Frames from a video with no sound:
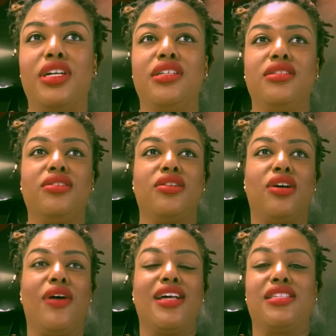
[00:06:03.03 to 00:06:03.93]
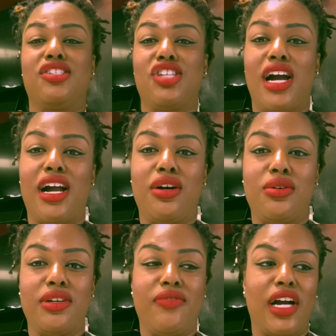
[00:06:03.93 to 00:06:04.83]
and, you know, as a
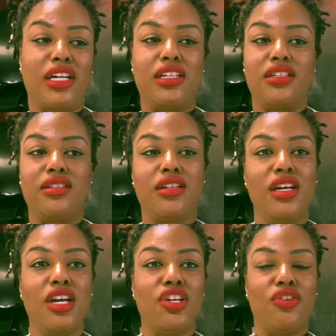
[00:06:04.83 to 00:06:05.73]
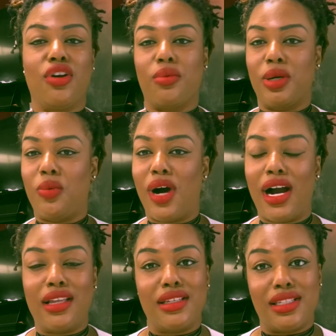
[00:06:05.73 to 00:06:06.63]
child, if I could, you know,
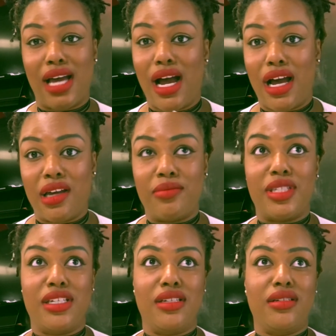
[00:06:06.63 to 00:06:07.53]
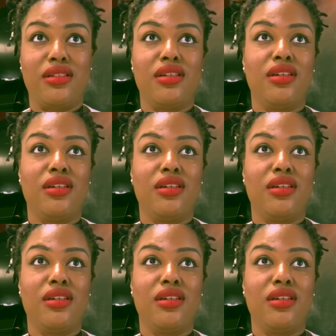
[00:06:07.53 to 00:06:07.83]
rewind the times and